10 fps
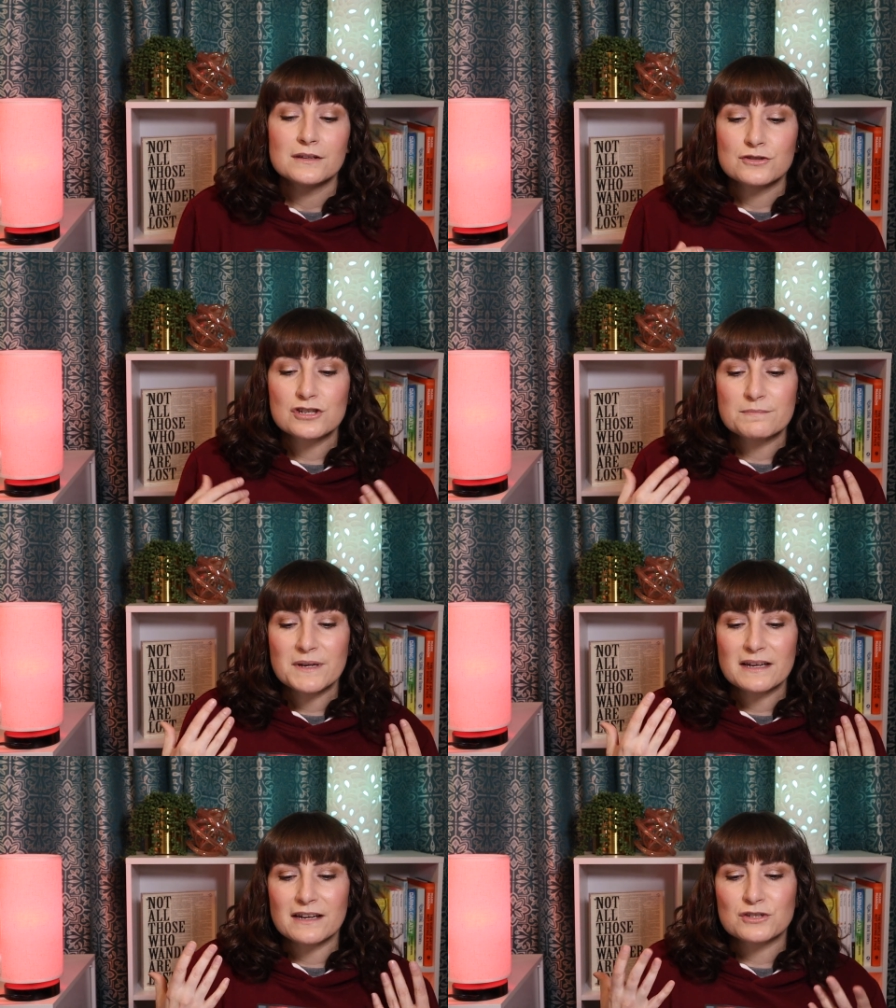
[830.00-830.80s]
just
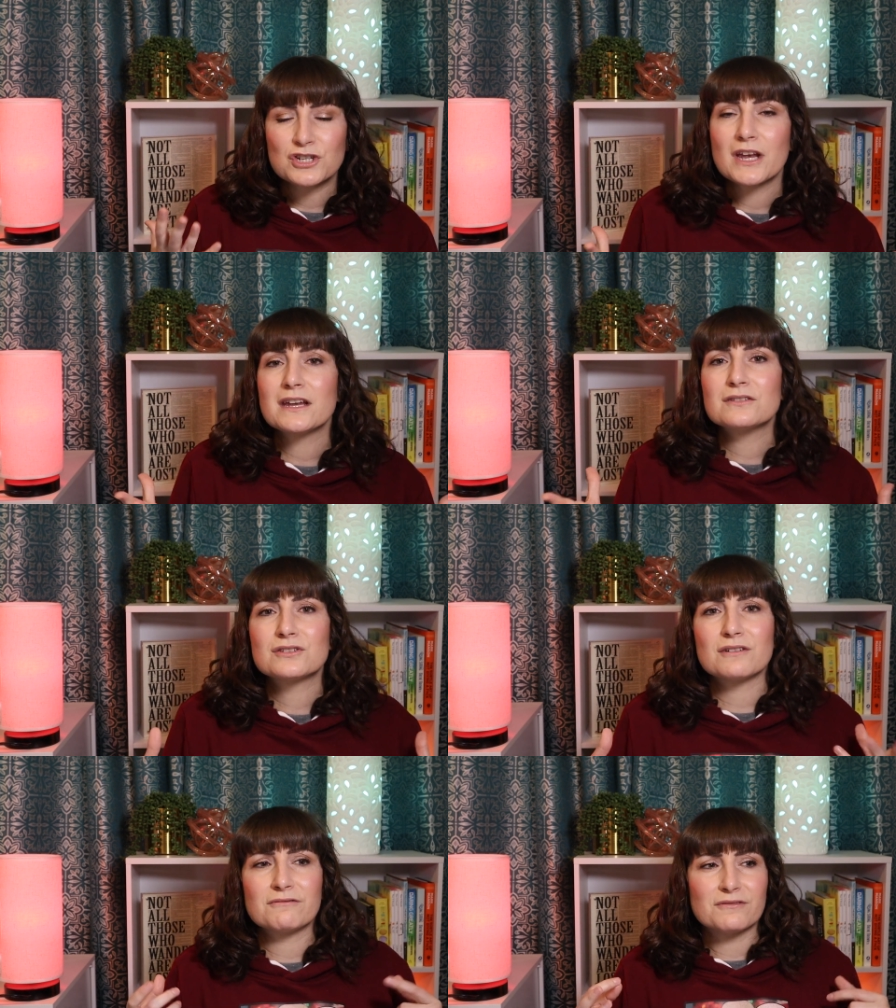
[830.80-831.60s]
be a
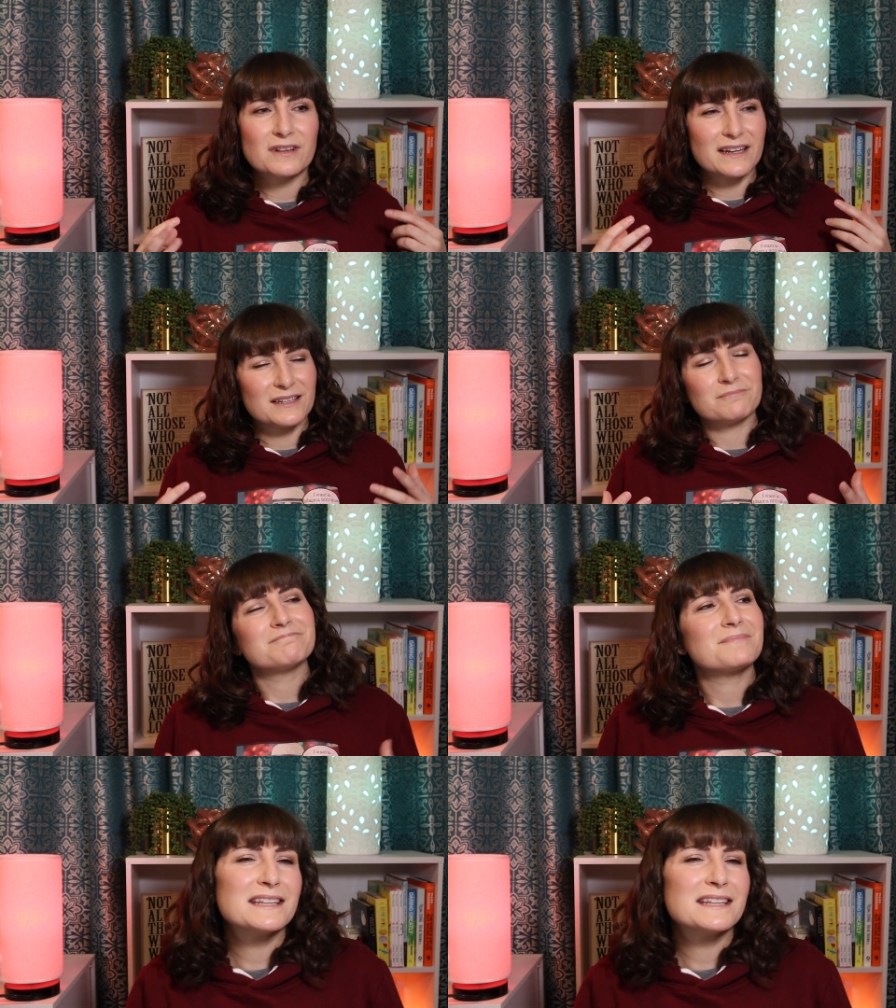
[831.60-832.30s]
change of like,